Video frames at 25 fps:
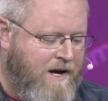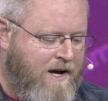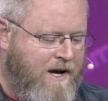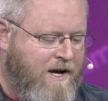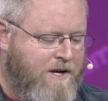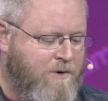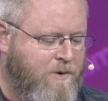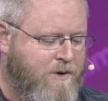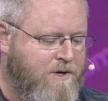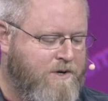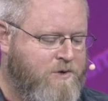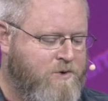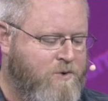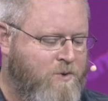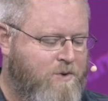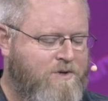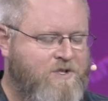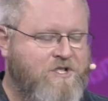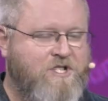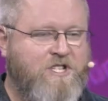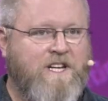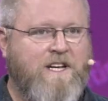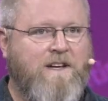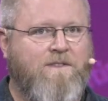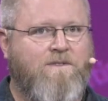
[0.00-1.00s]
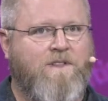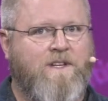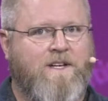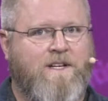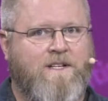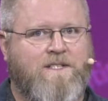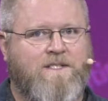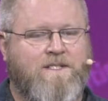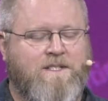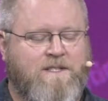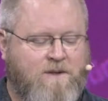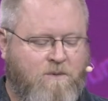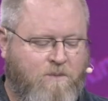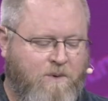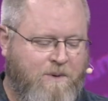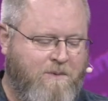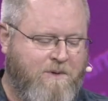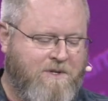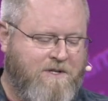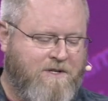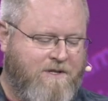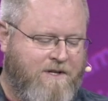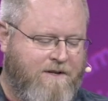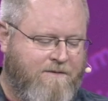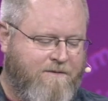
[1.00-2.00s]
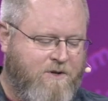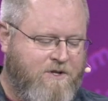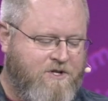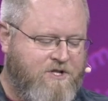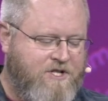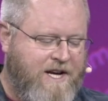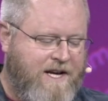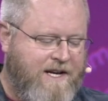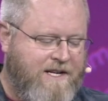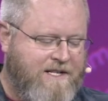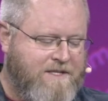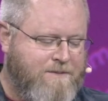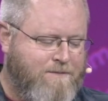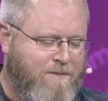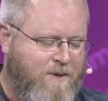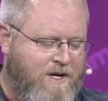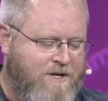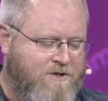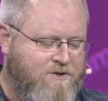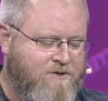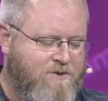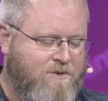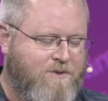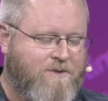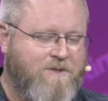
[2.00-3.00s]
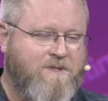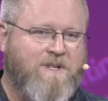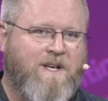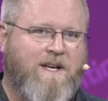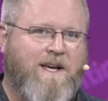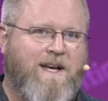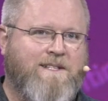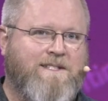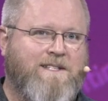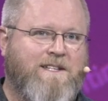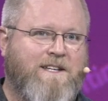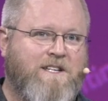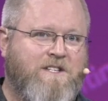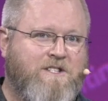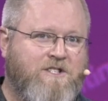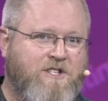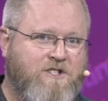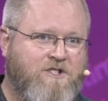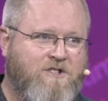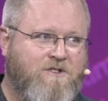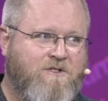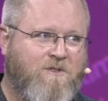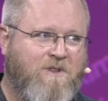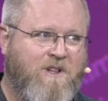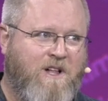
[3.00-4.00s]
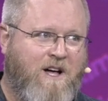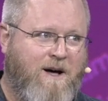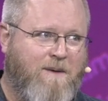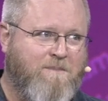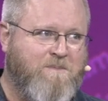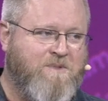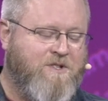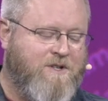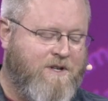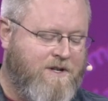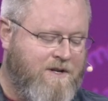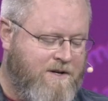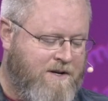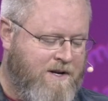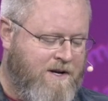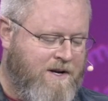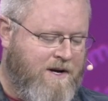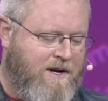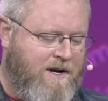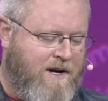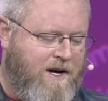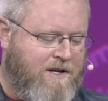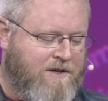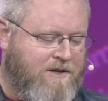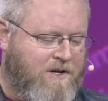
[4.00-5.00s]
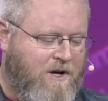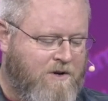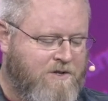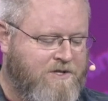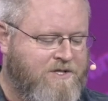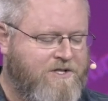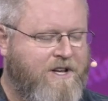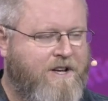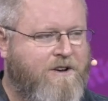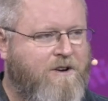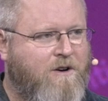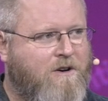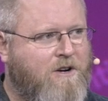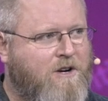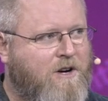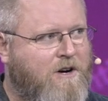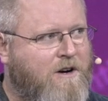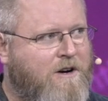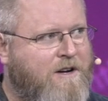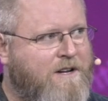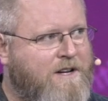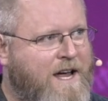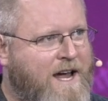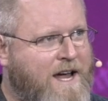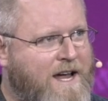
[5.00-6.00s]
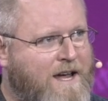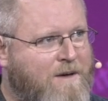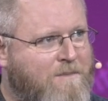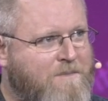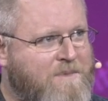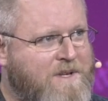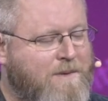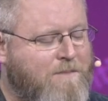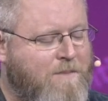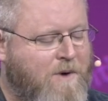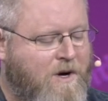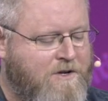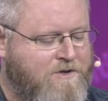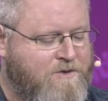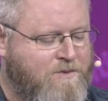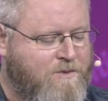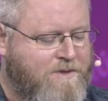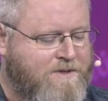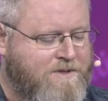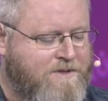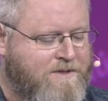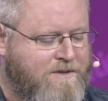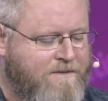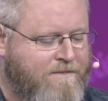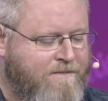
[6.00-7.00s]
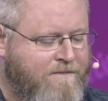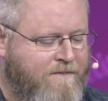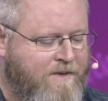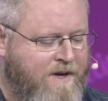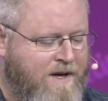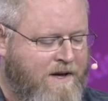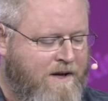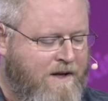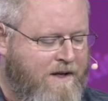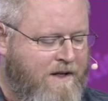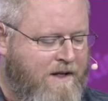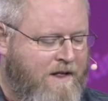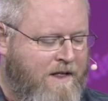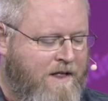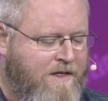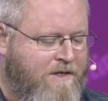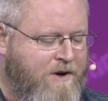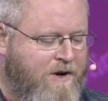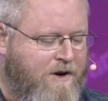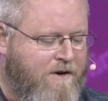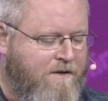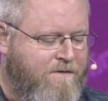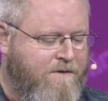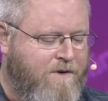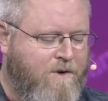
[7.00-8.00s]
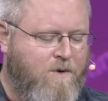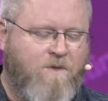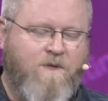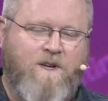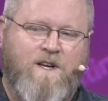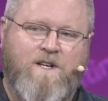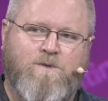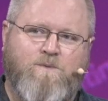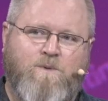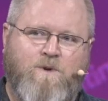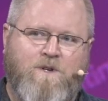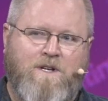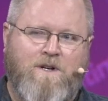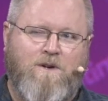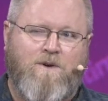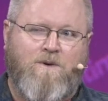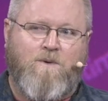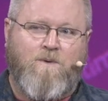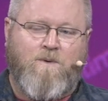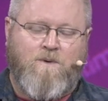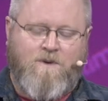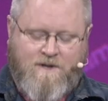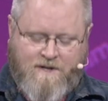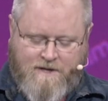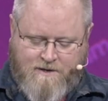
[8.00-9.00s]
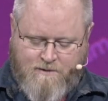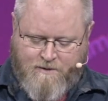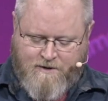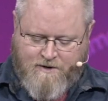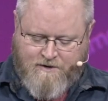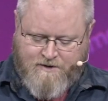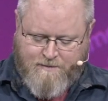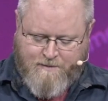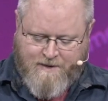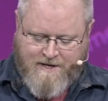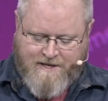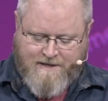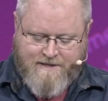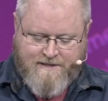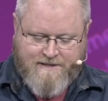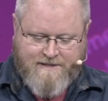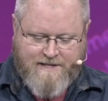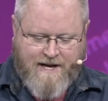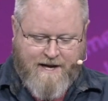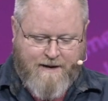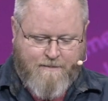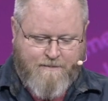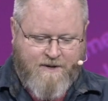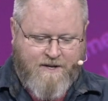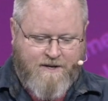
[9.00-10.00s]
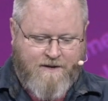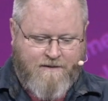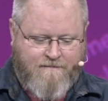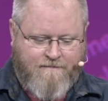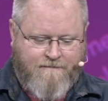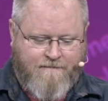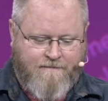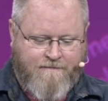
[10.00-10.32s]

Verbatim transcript: In order to achieve this, we will deliver J S modules as an additional option alongside our current A M D modules. There are a few things we do in order to make this happen.